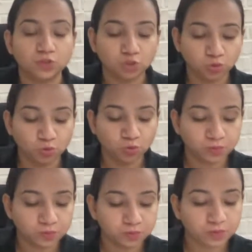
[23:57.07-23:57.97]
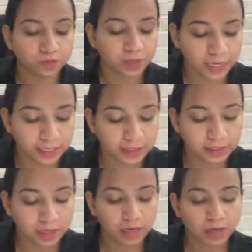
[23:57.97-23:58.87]
to,
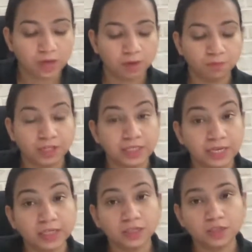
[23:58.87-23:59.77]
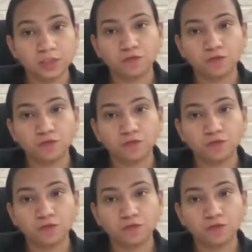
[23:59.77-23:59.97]
yes, predict the